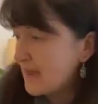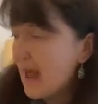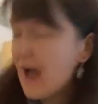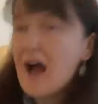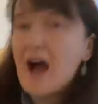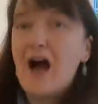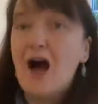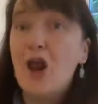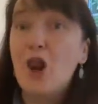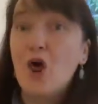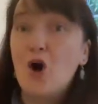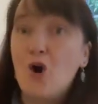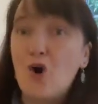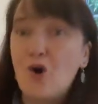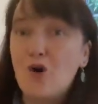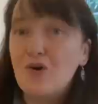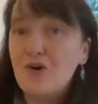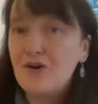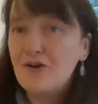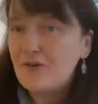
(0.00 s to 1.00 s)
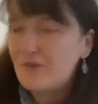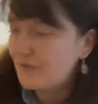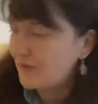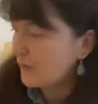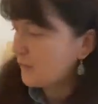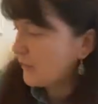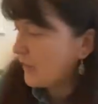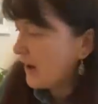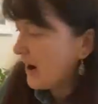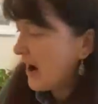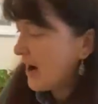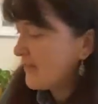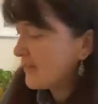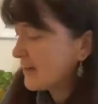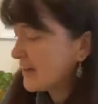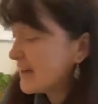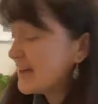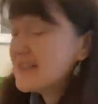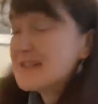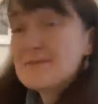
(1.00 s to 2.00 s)
along that we're
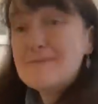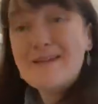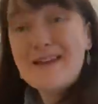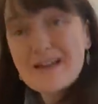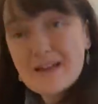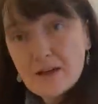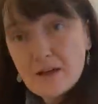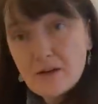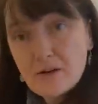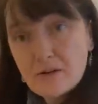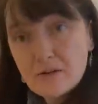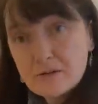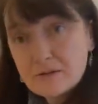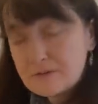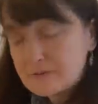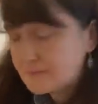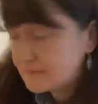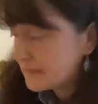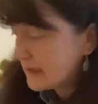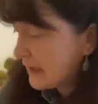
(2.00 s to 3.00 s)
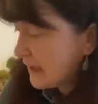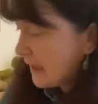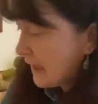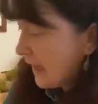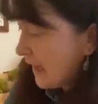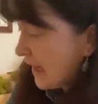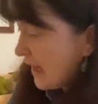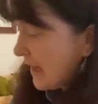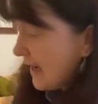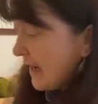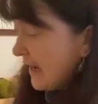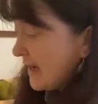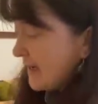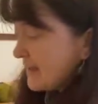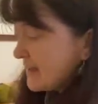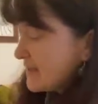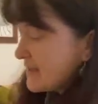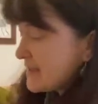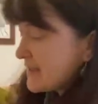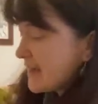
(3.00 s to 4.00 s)
having is a make along.
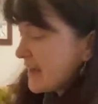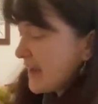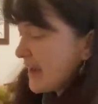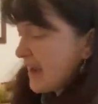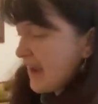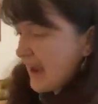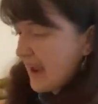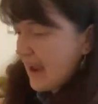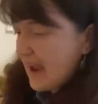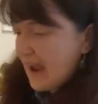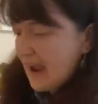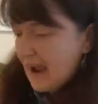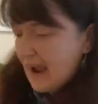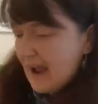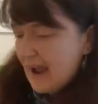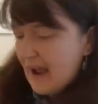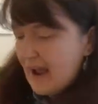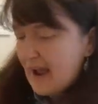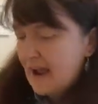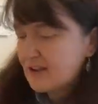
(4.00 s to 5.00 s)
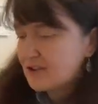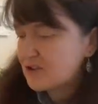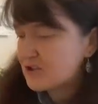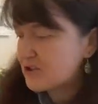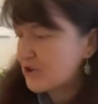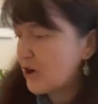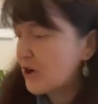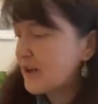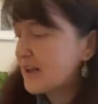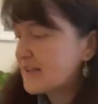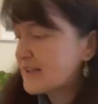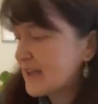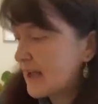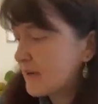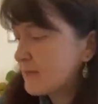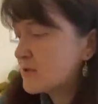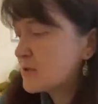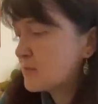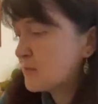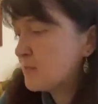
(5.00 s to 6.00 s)
And at the start I said it
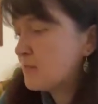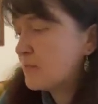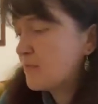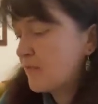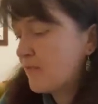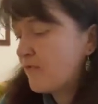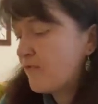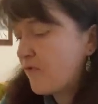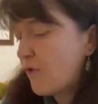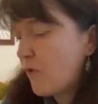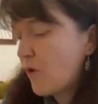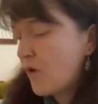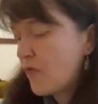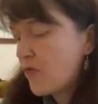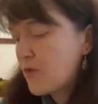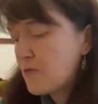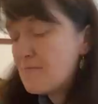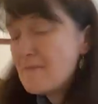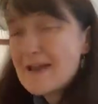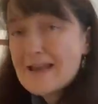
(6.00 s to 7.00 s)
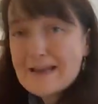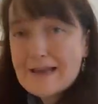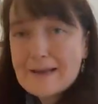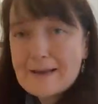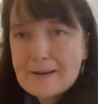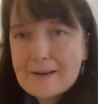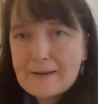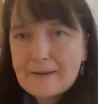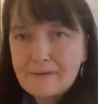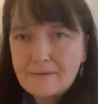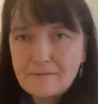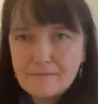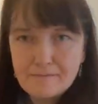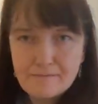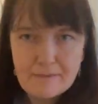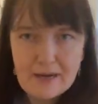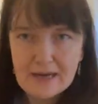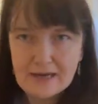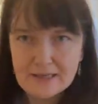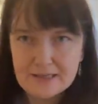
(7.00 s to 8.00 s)
was for the Making
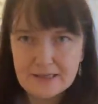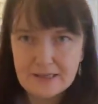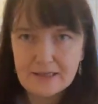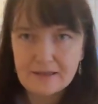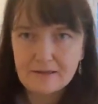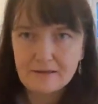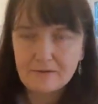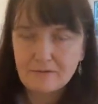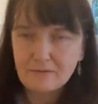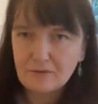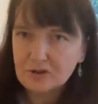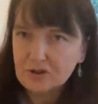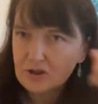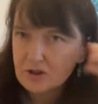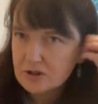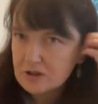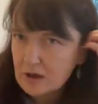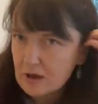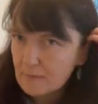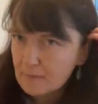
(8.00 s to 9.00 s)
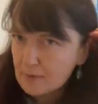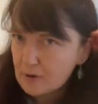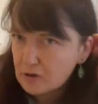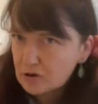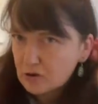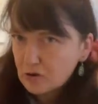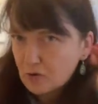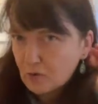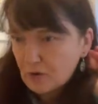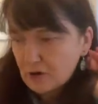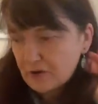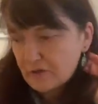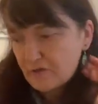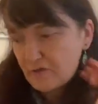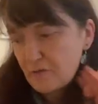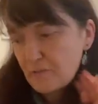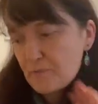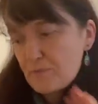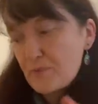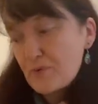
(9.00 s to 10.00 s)
magazine, which is about to go out of
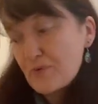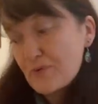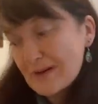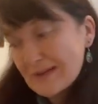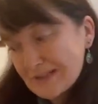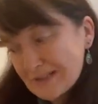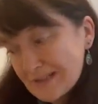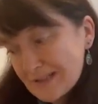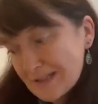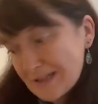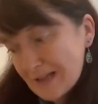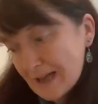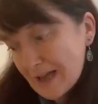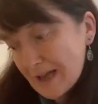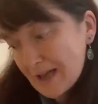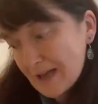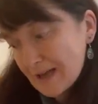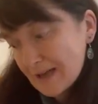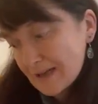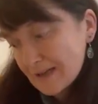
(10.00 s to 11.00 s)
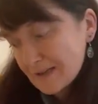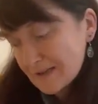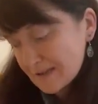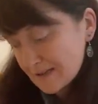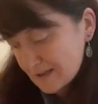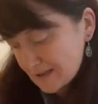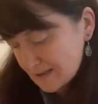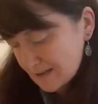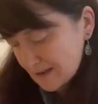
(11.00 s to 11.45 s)
print, and I